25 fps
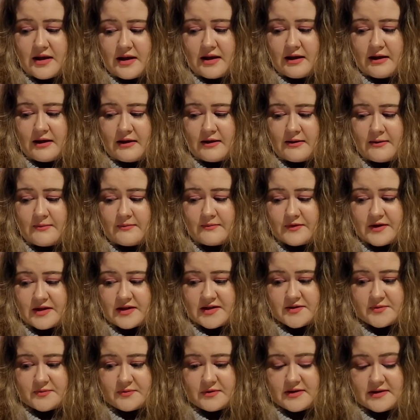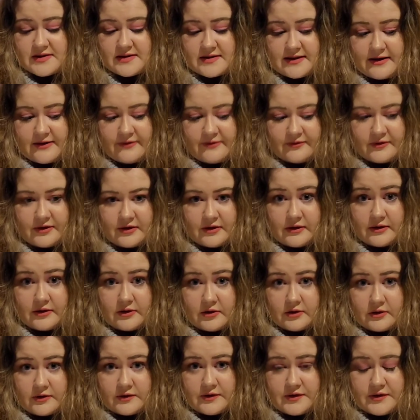Um, this one is definitely
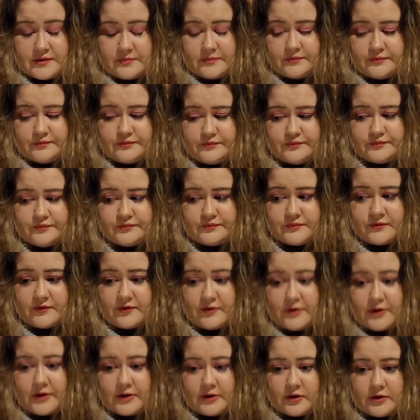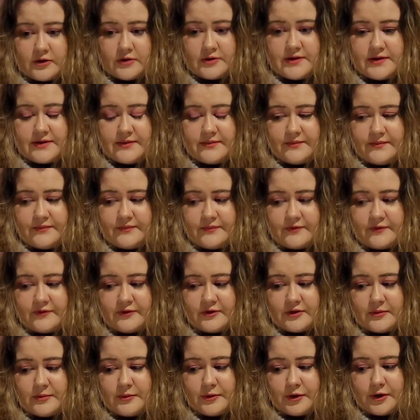good, very good
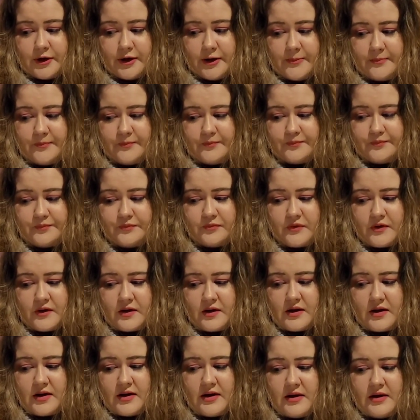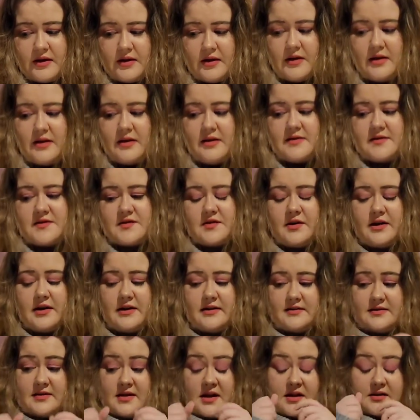for the money. So
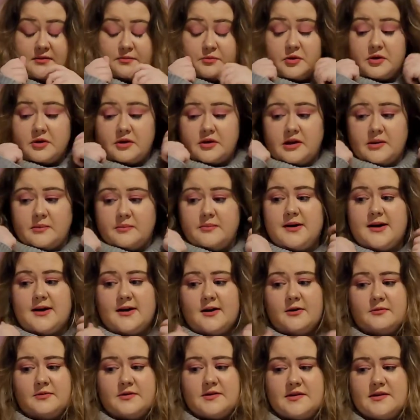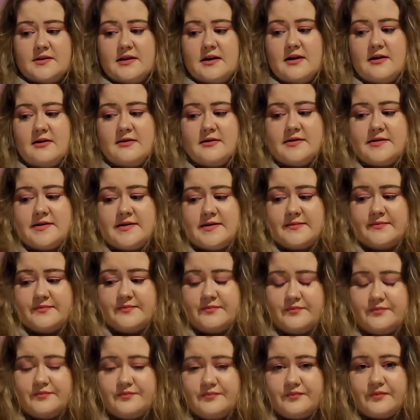I'd, I'd put it on par with the NARS.
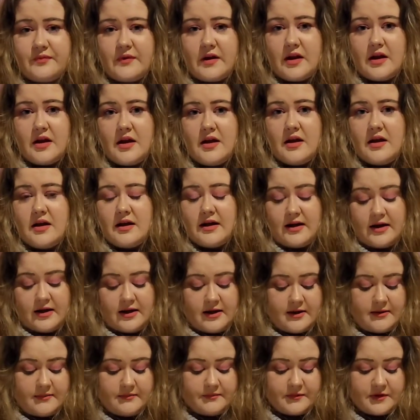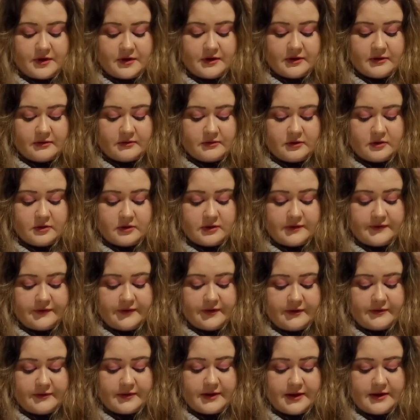Um, they're a good
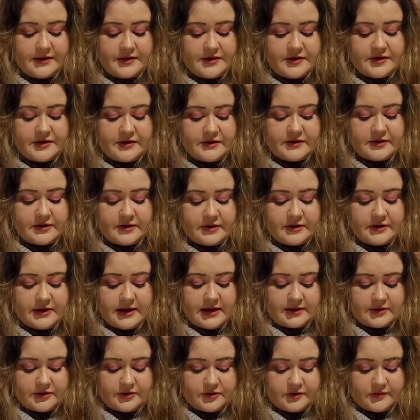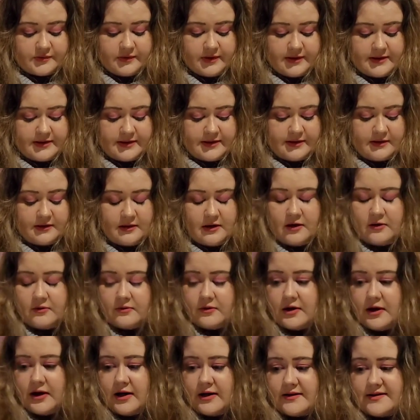foundation. They're natural radiant
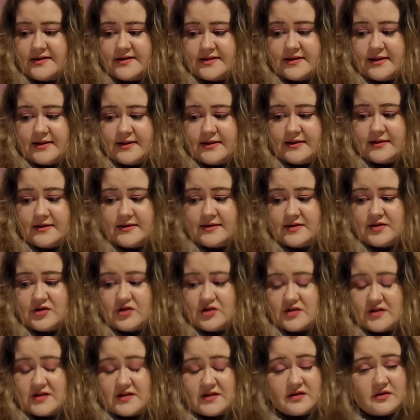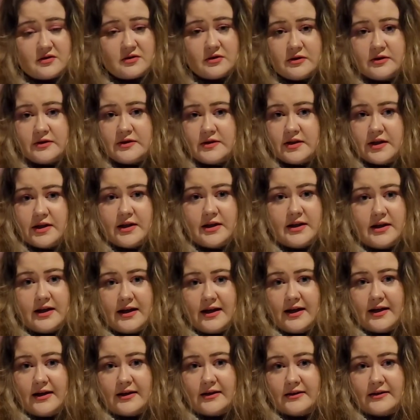longwear. I'd say it's just as good
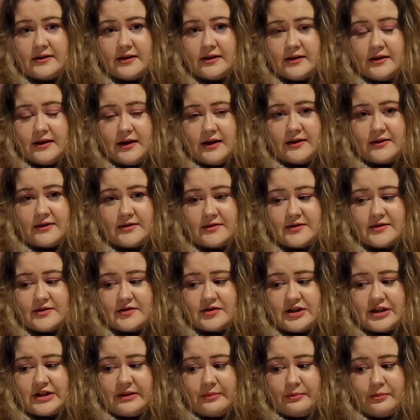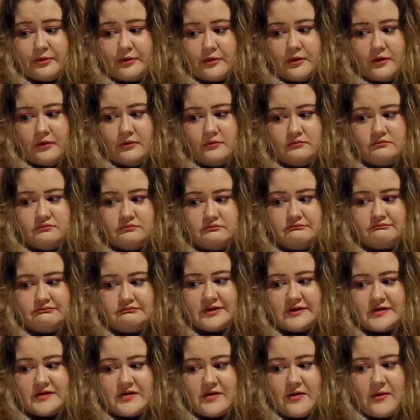and a lot cheaper.
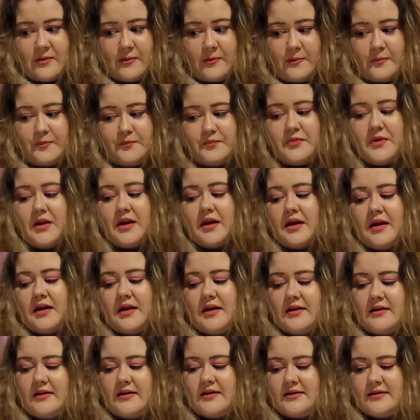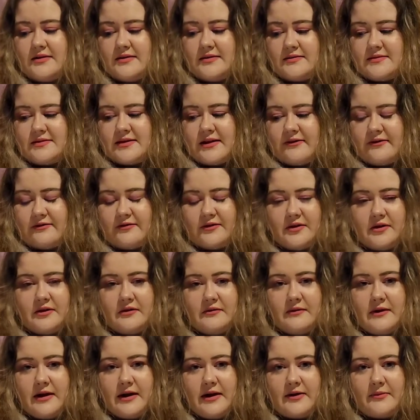So
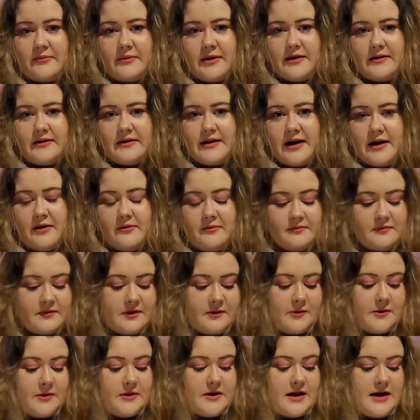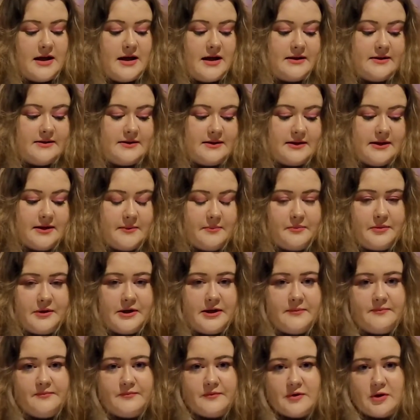definitely recommend that one and
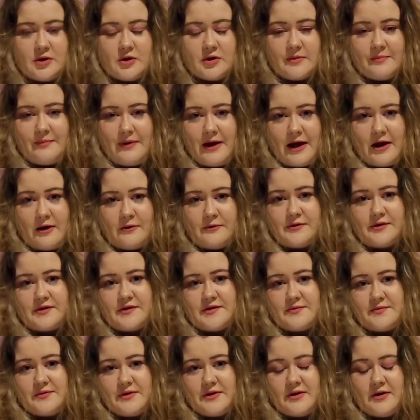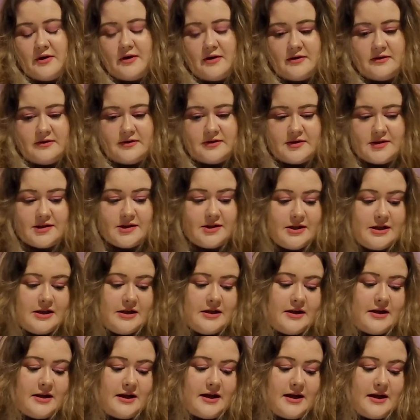Lippy or the pouch as we call it.
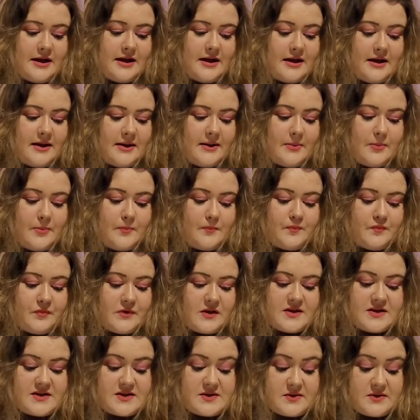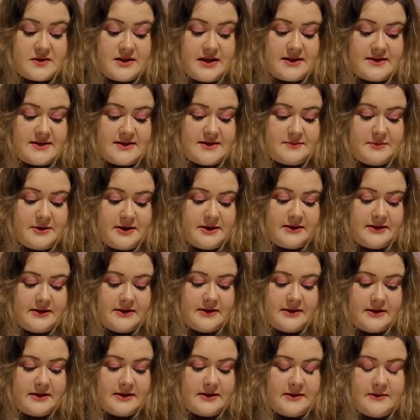Um, so that's my
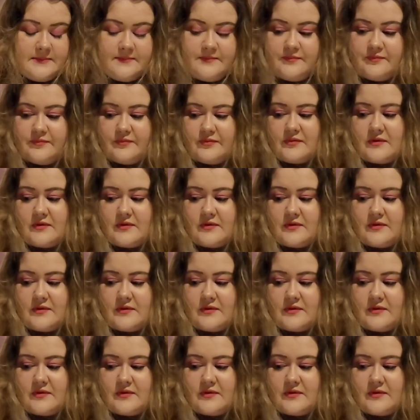little